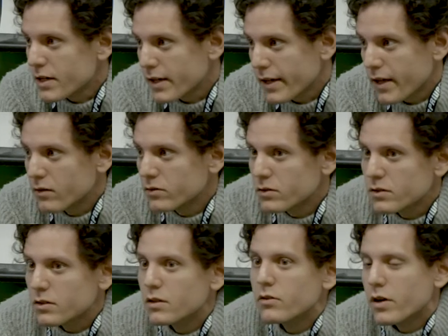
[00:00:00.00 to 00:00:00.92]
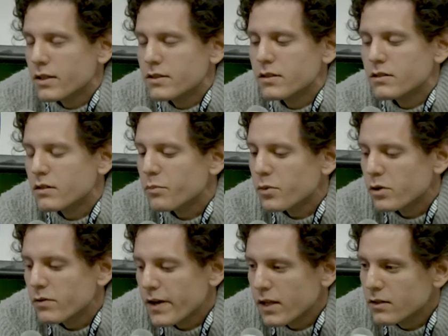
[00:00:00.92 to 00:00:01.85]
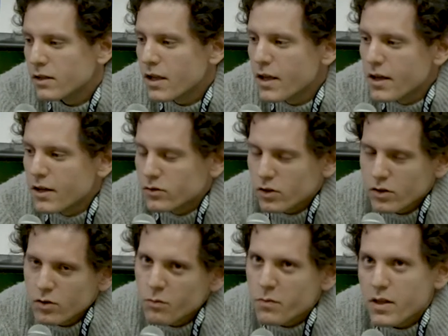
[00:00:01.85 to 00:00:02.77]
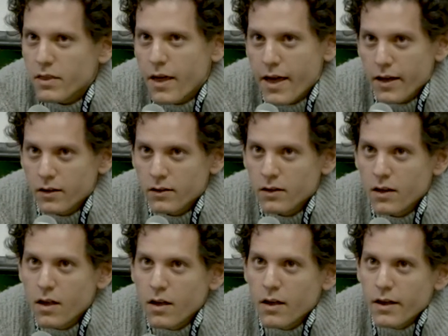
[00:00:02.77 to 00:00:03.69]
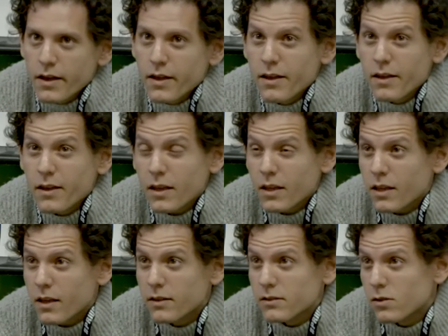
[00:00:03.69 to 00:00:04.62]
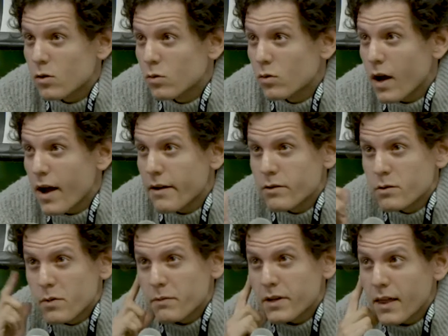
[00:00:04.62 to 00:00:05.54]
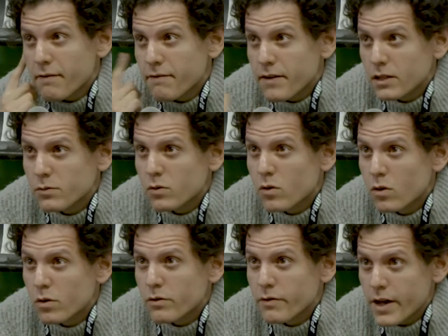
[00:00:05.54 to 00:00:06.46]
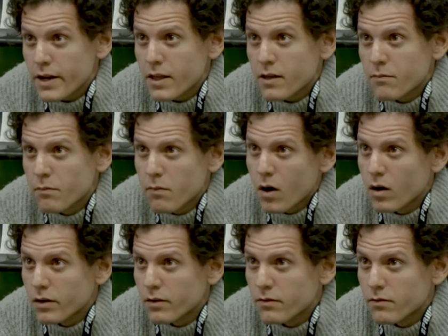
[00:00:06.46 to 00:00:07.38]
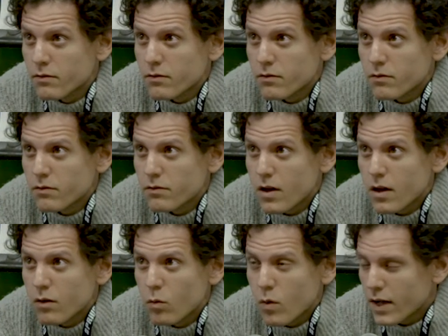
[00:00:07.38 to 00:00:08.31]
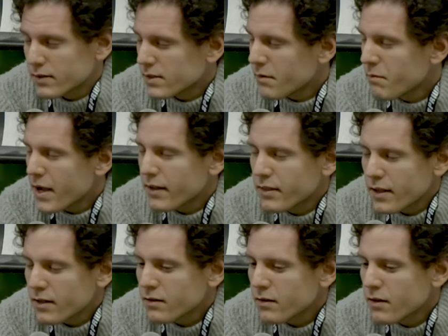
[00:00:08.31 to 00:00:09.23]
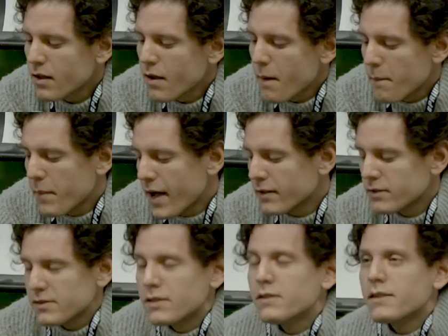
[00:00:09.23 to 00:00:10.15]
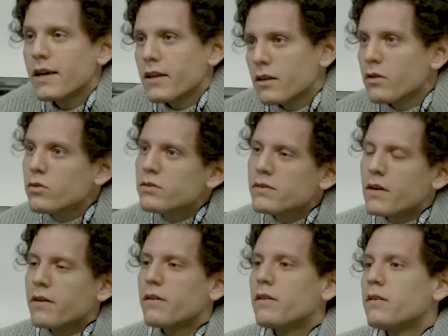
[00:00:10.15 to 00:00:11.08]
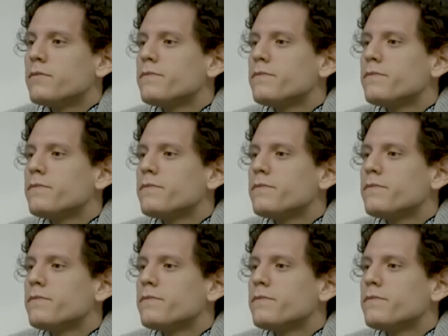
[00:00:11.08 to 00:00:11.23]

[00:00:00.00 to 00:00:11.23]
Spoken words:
account or a Tinder profile. So it couldn't be that. So I remember that Facebook already bought WhatsApp back then. But since I used the